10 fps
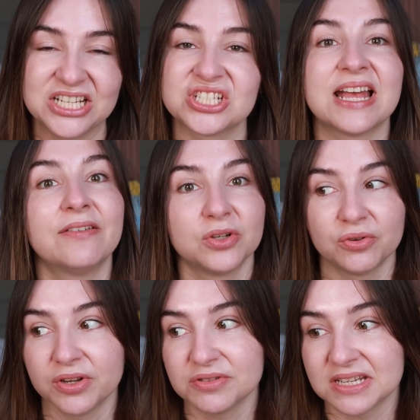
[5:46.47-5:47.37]
I just haven't
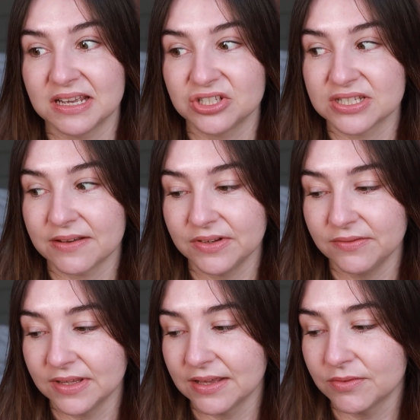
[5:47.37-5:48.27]
got around to it. I just haven't
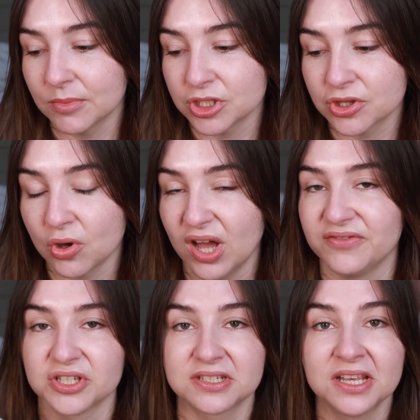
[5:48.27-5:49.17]
even gave it much thought.
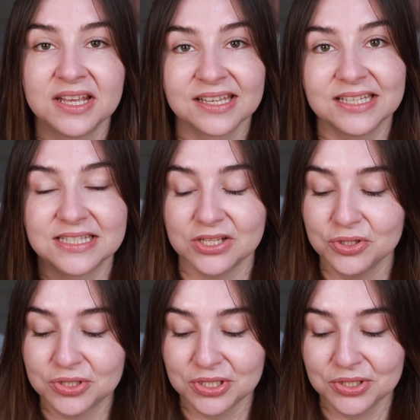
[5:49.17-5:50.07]
I've just
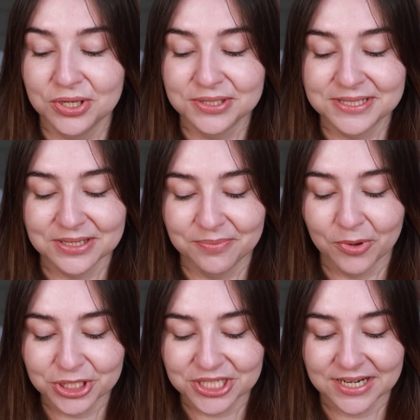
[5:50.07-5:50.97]
continued to use some
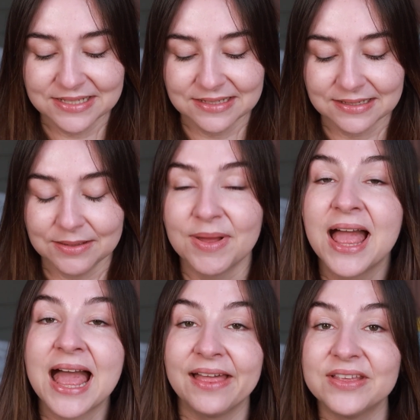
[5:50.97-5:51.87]
moisturising cream.
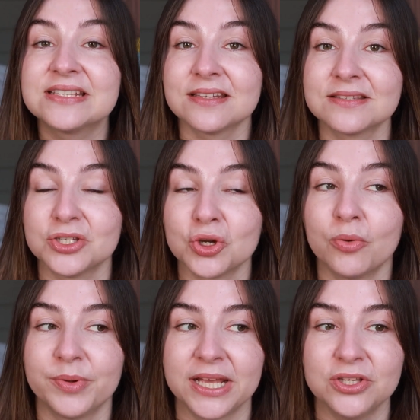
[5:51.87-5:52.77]
And this does the
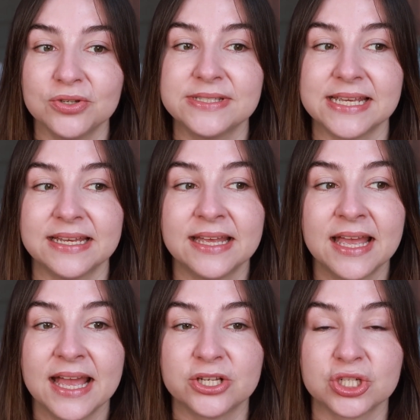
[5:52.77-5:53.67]
job when I use it.
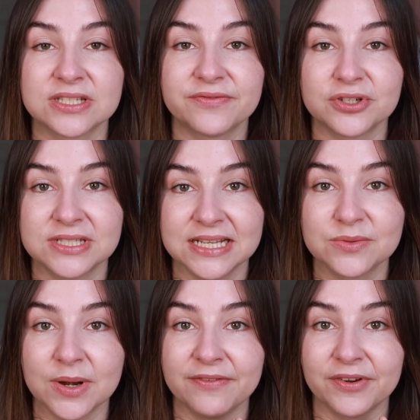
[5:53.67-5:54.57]
It's just if there's
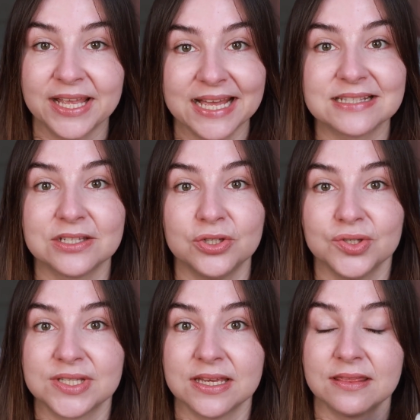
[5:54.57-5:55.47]
days where I forget to
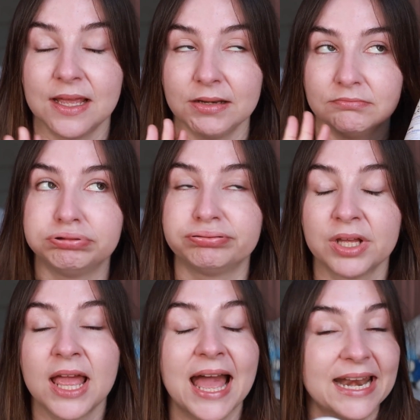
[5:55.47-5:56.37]
use it, then...
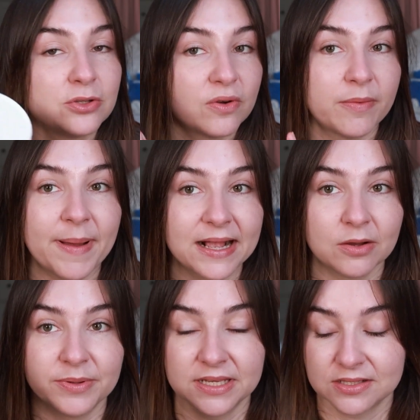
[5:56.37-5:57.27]
And I don't have a
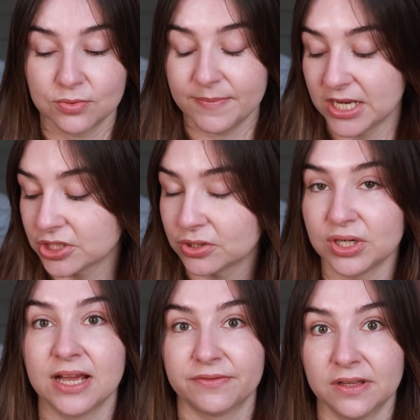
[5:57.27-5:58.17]
backup of this, so I'm actually
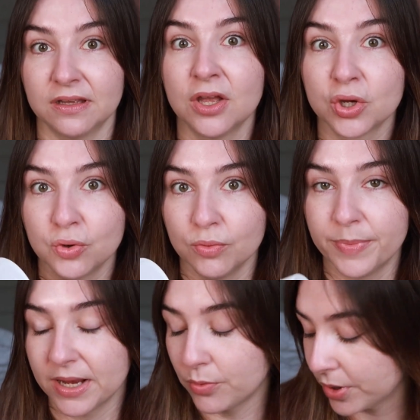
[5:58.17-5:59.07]
going to have to go and pick